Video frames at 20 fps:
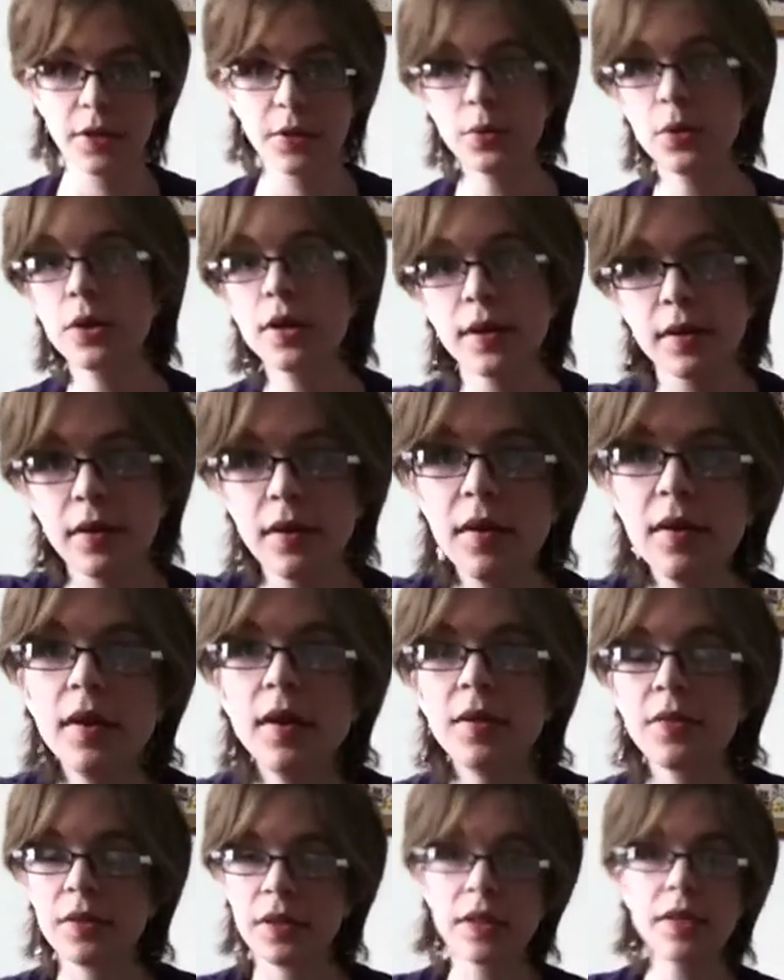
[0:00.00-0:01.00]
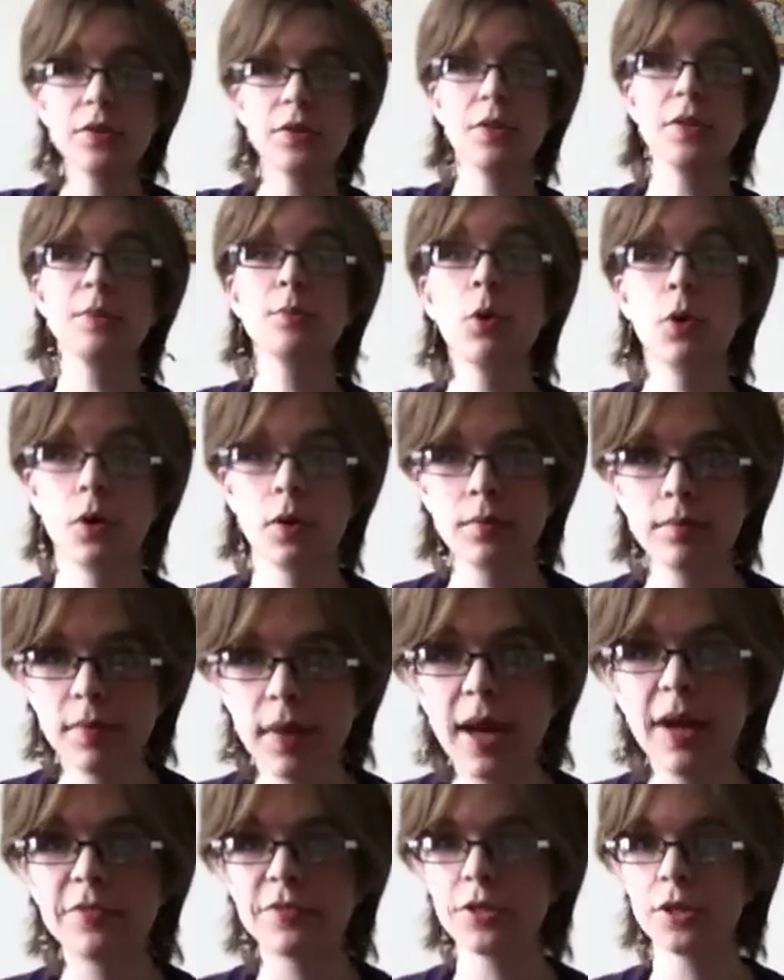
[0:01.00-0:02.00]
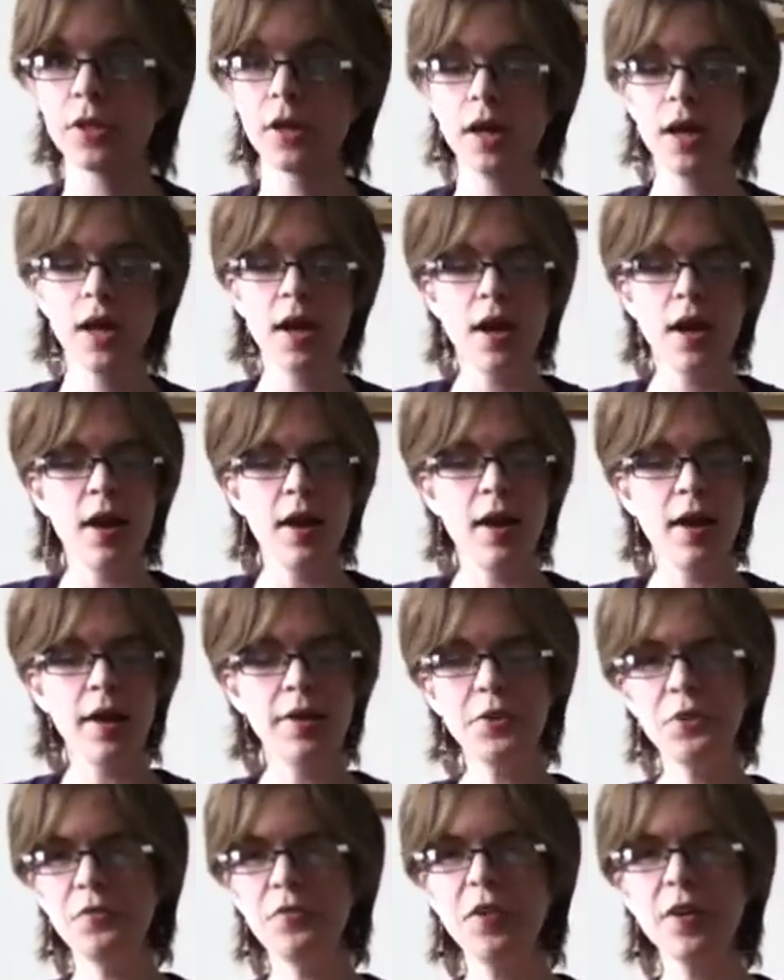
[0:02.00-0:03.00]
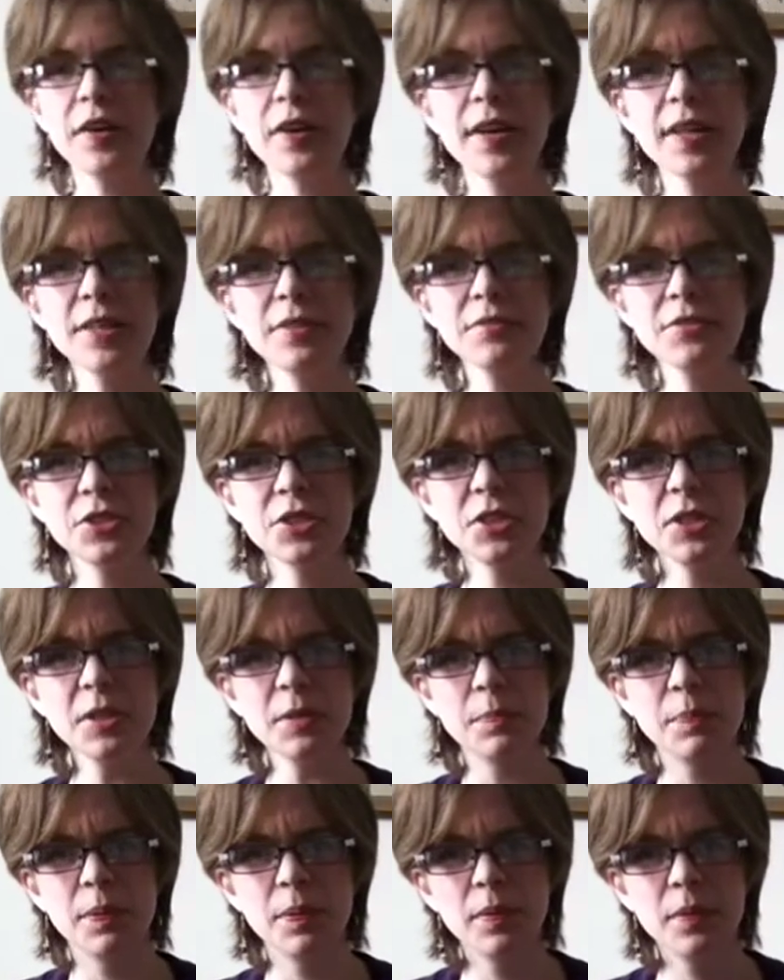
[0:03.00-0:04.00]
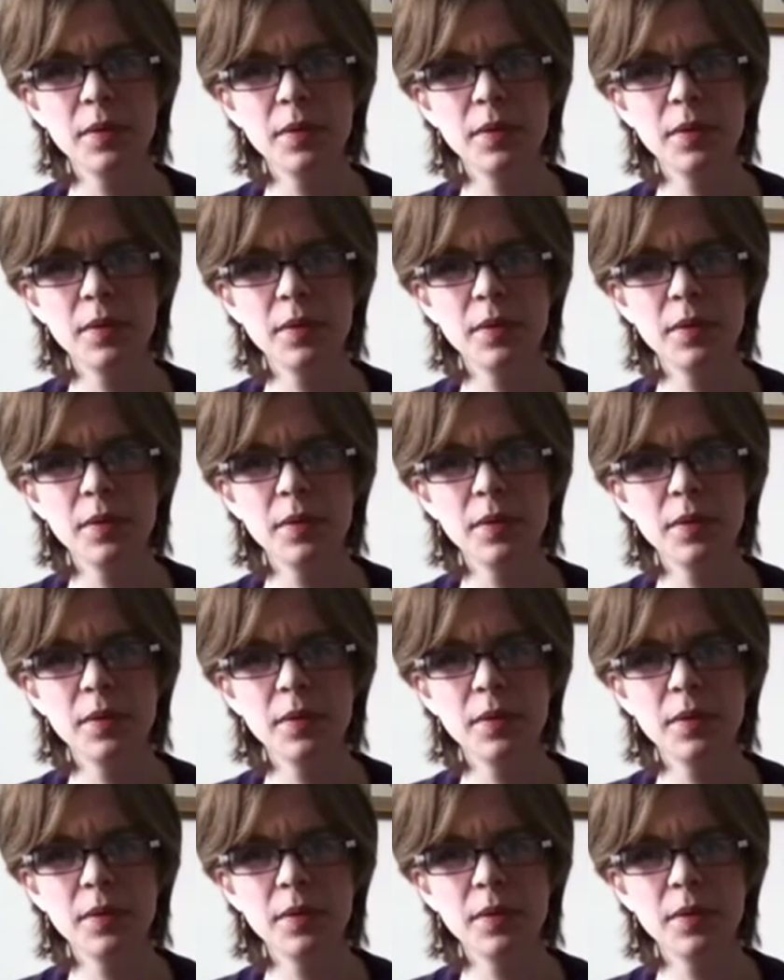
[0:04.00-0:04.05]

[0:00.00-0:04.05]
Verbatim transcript: You look at, clearly there's more after, and you feel kind of cheap,